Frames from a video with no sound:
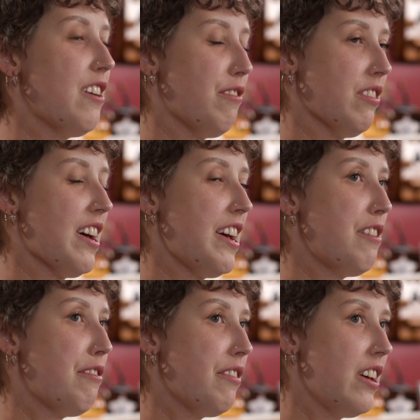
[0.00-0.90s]
of
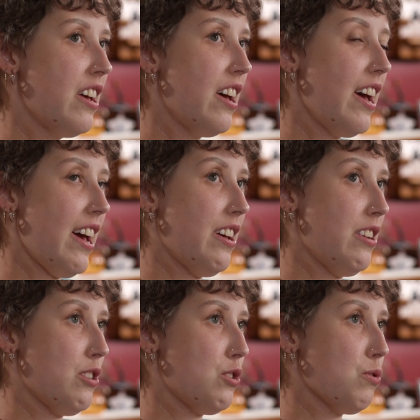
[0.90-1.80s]
life
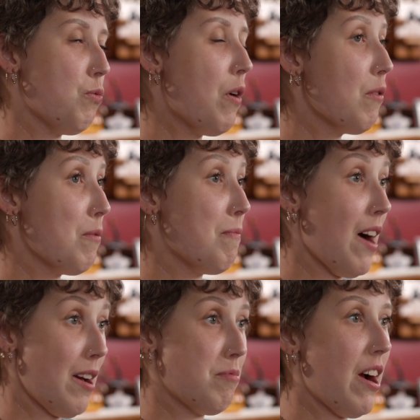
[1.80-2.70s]
and what were
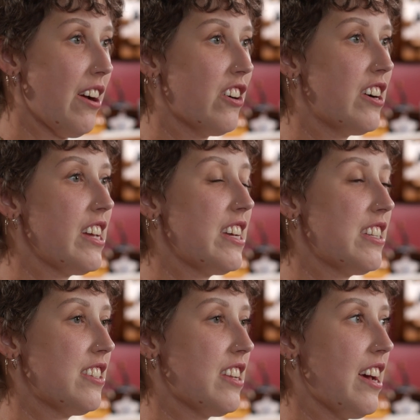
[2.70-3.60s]
my
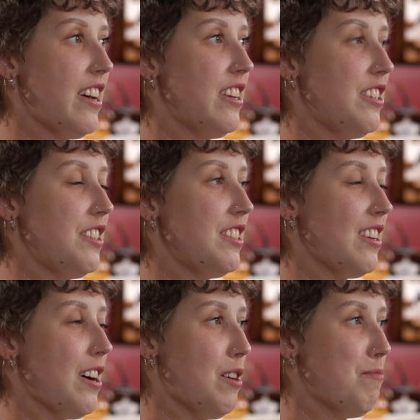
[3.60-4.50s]
priorities. And
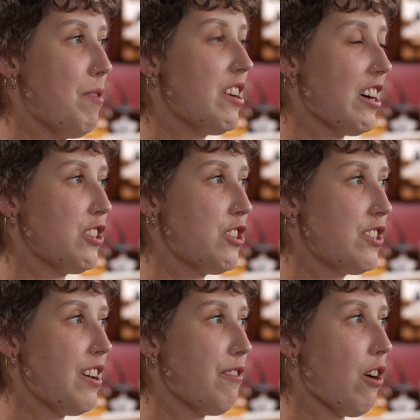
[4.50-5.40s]
my
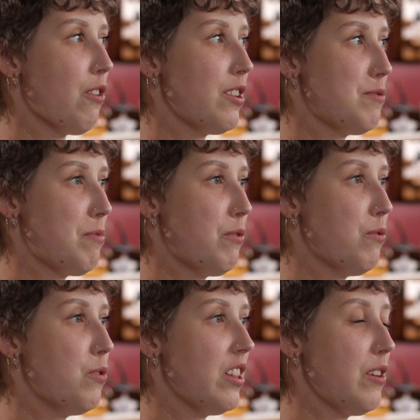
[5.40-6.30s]
doctors have always been
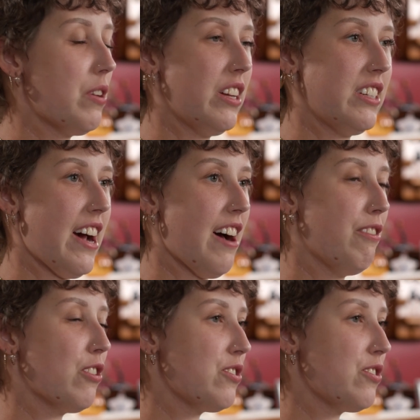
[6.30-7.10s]
really willing to have those